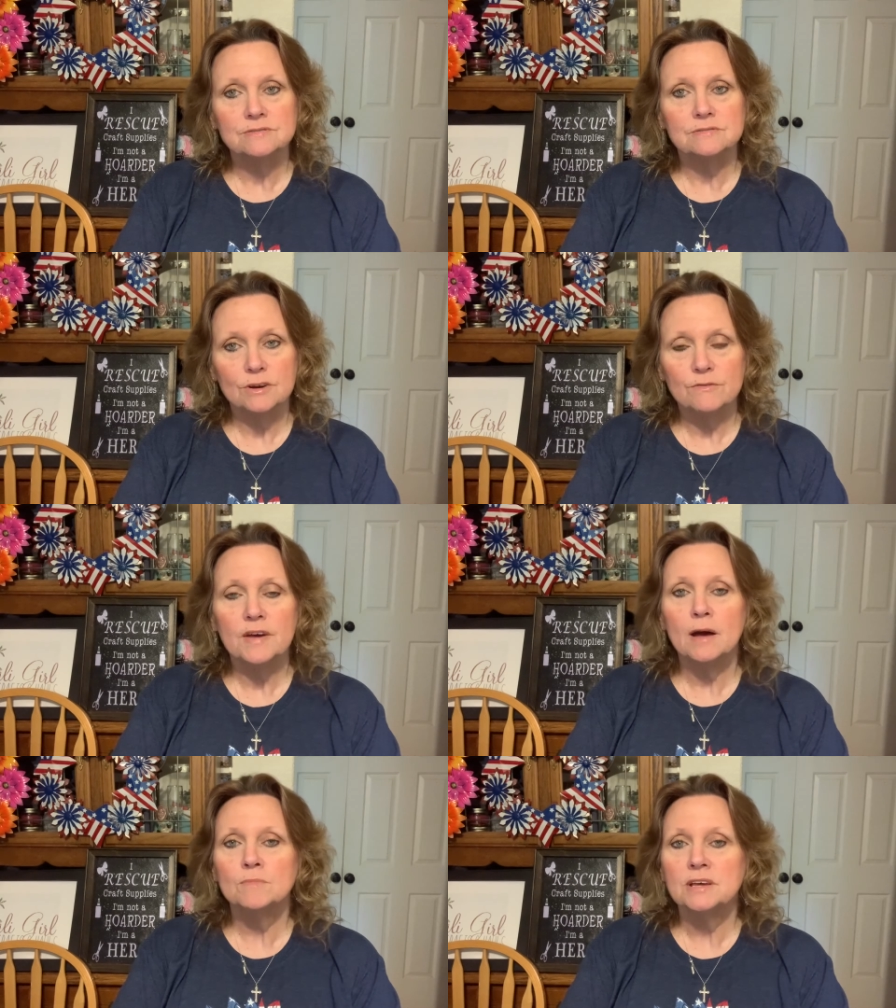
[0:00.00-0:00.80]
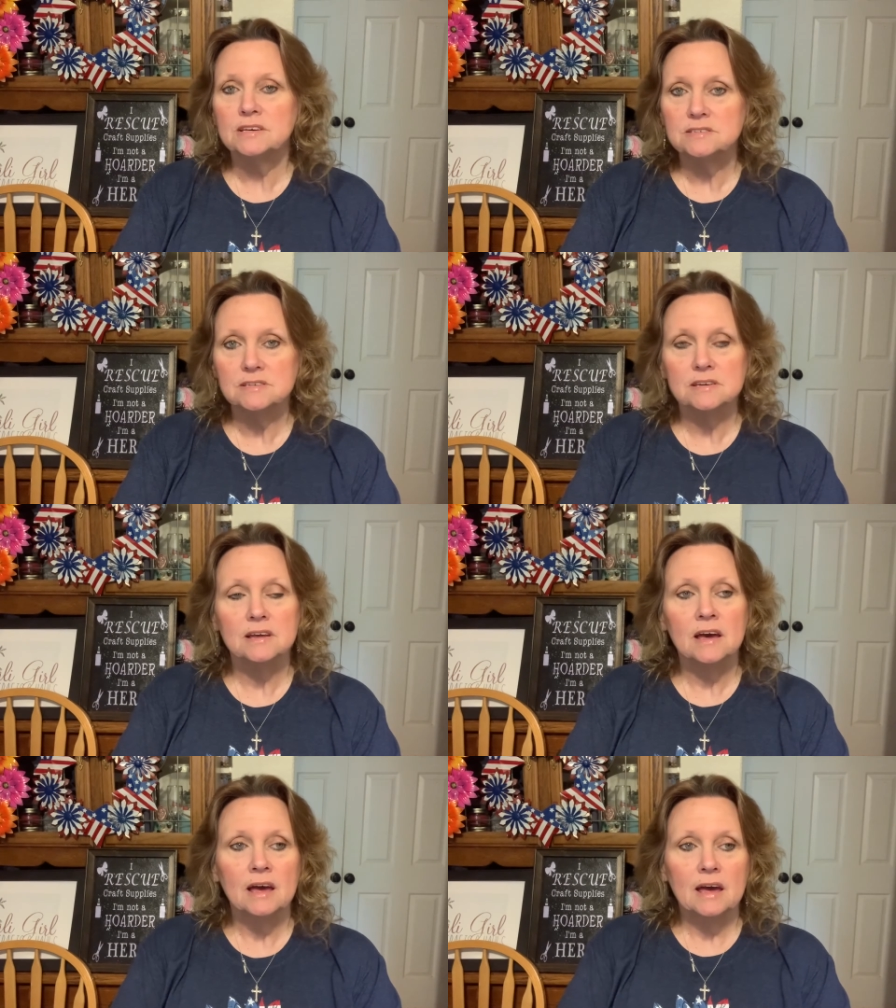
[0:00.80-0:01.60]
their families and
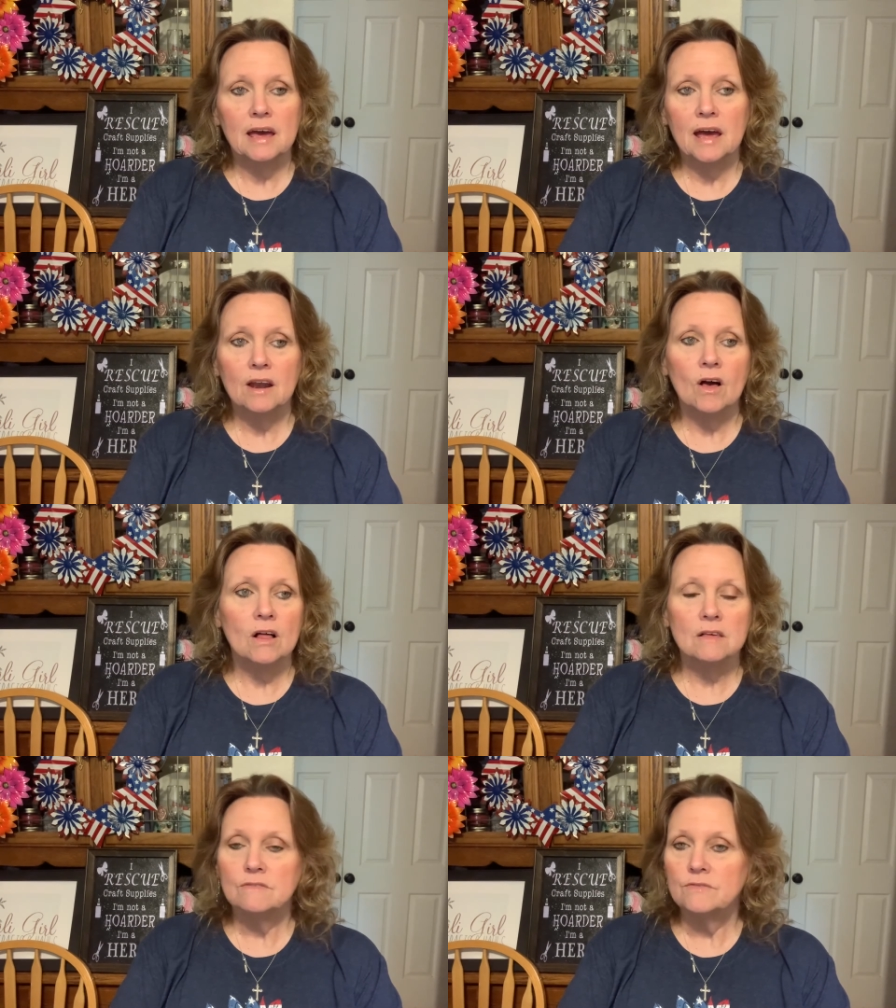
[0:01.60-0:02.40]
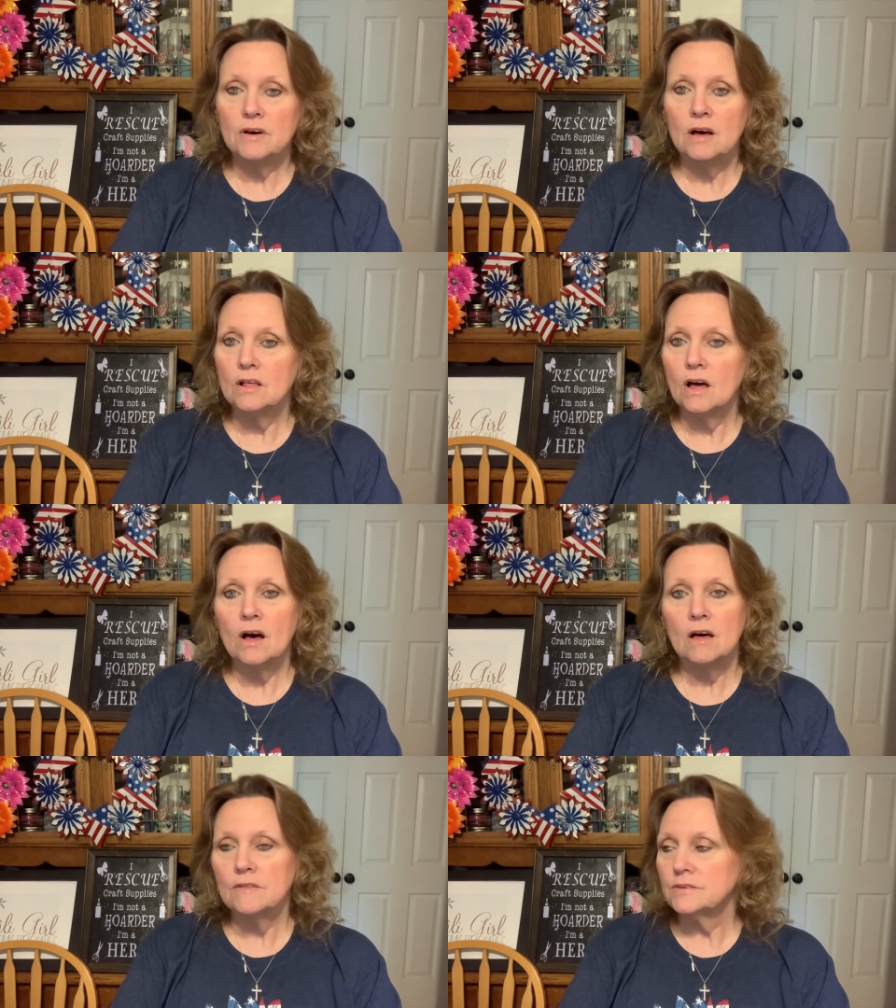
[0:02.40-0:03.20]

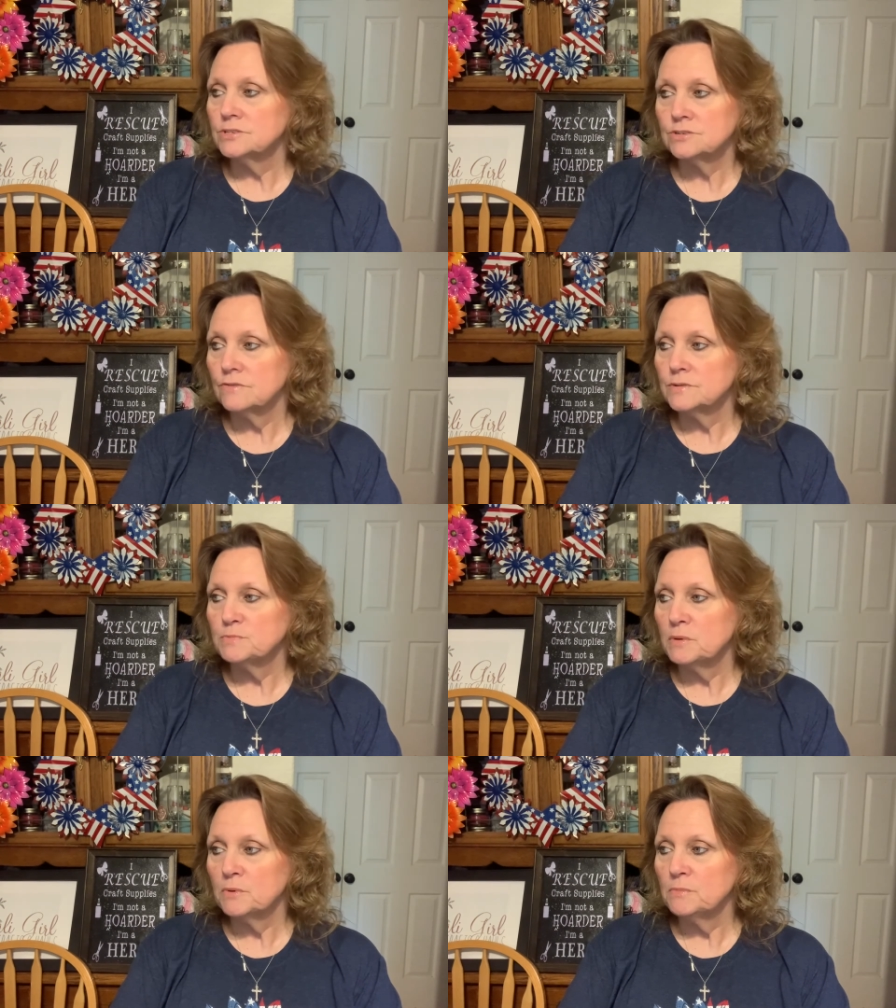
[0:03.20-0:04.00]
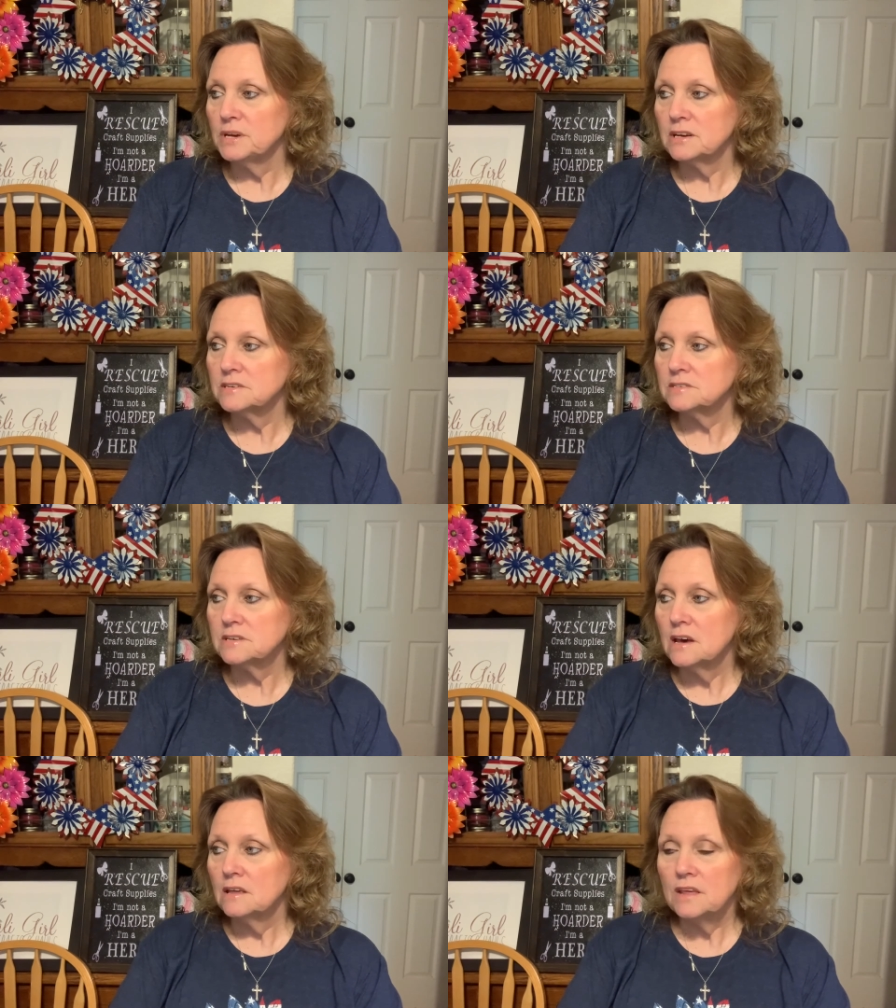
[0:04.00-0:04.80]
all the service people, because
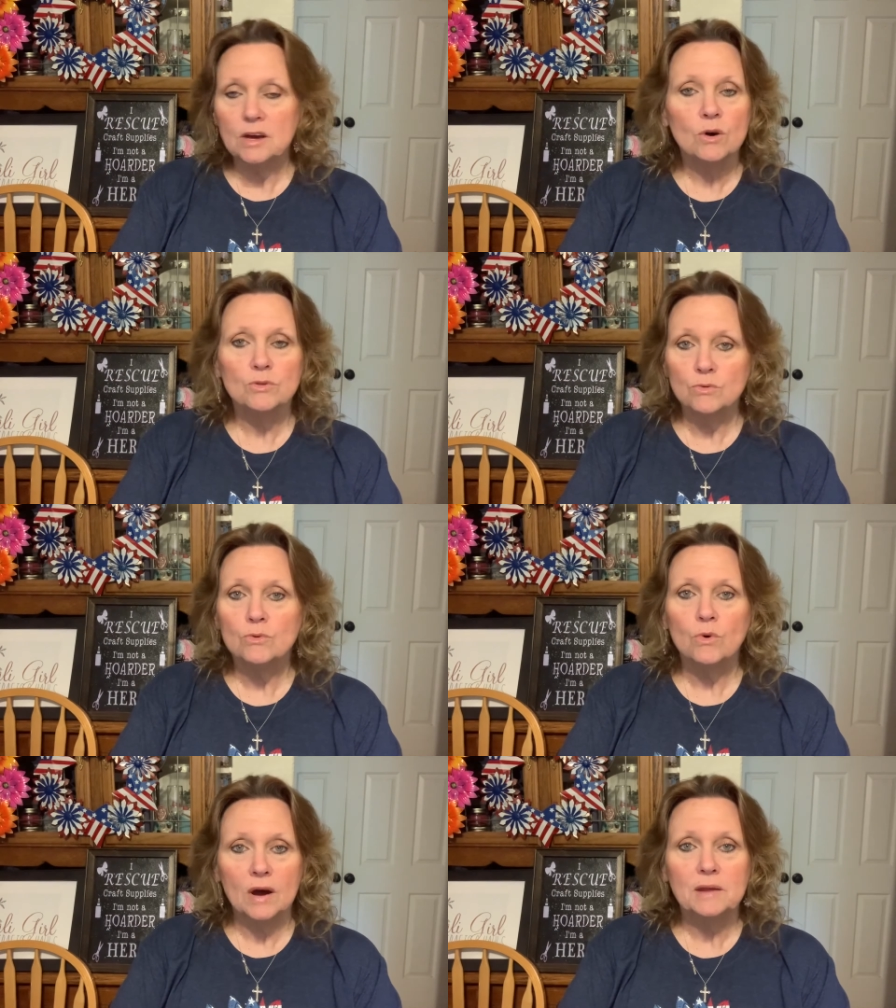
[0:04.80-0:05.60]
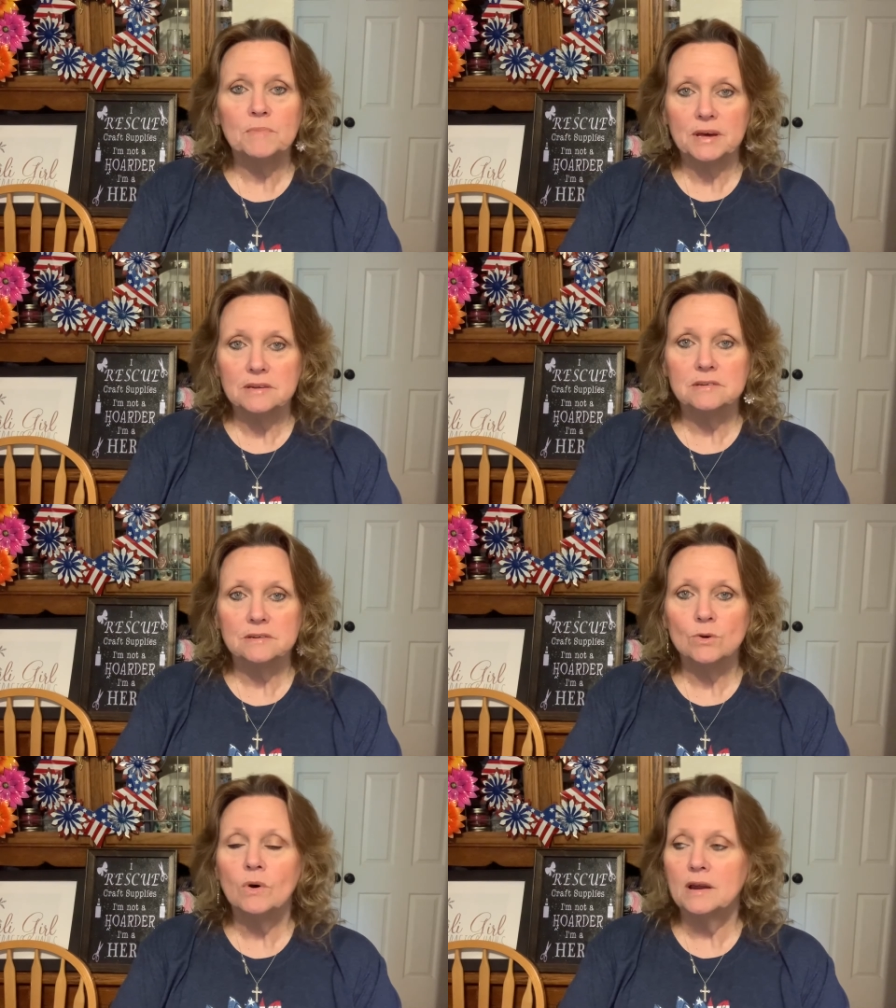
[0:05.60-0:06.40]
they go through quite a bit,
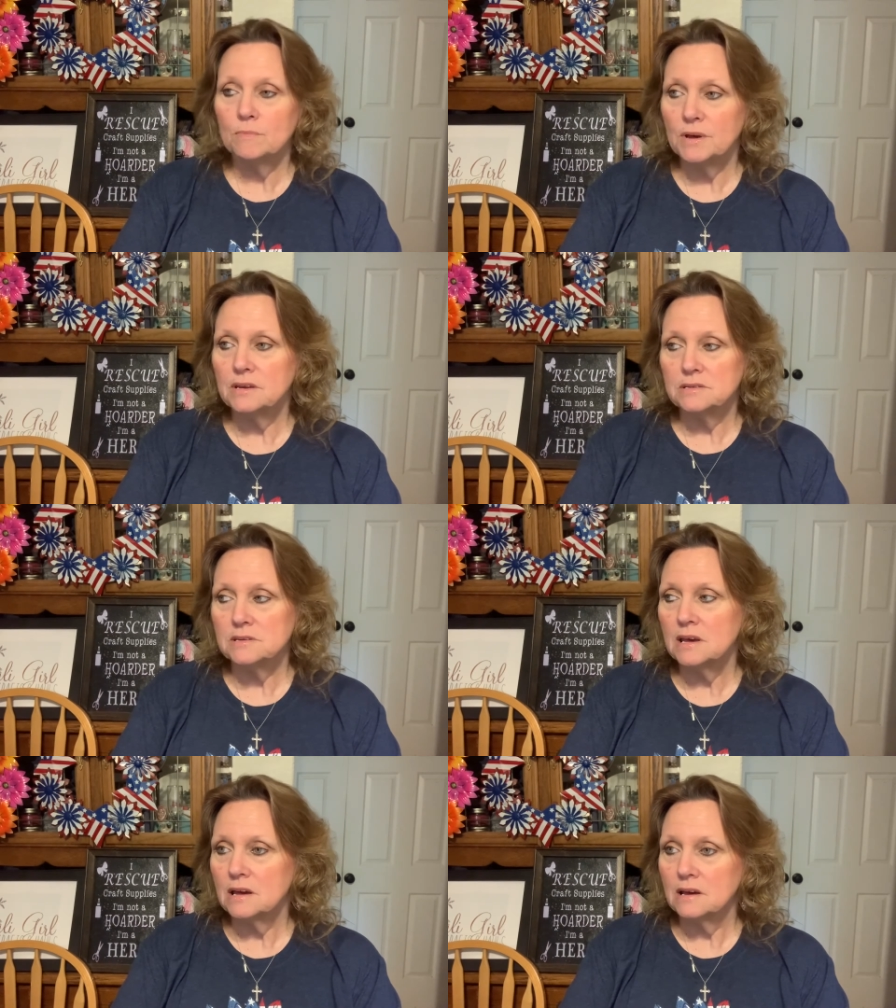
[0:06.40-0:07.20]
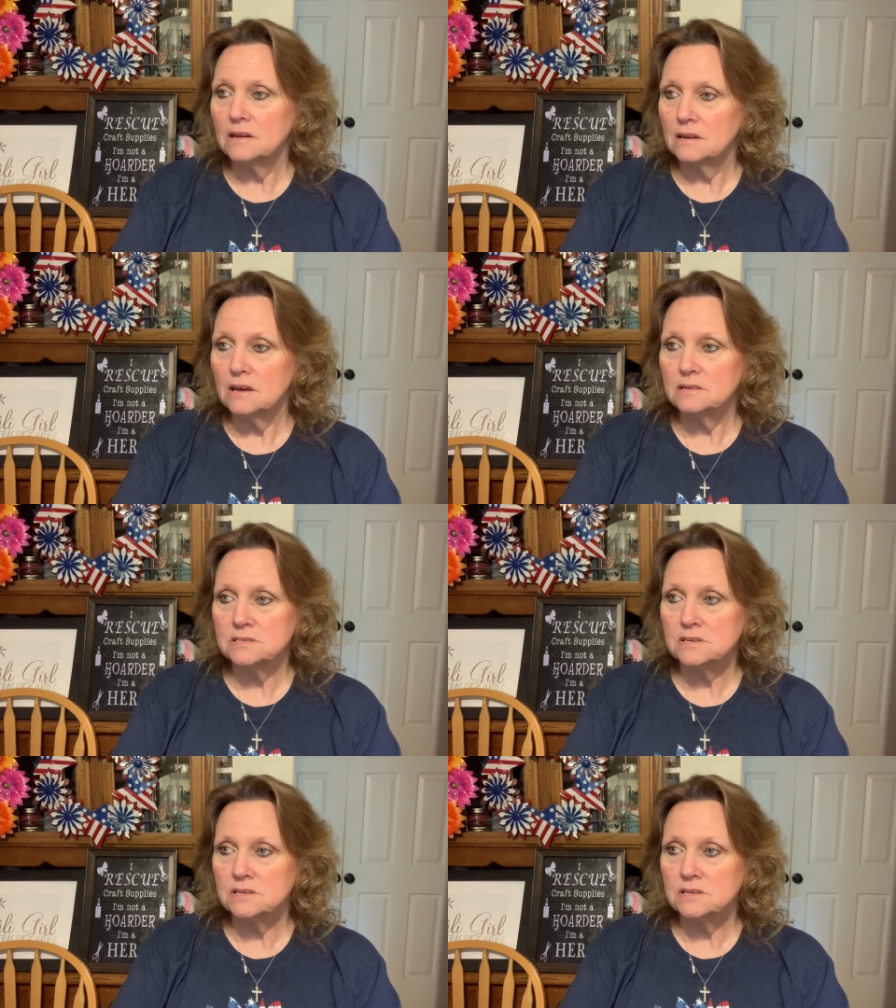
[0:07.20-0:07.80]
and it's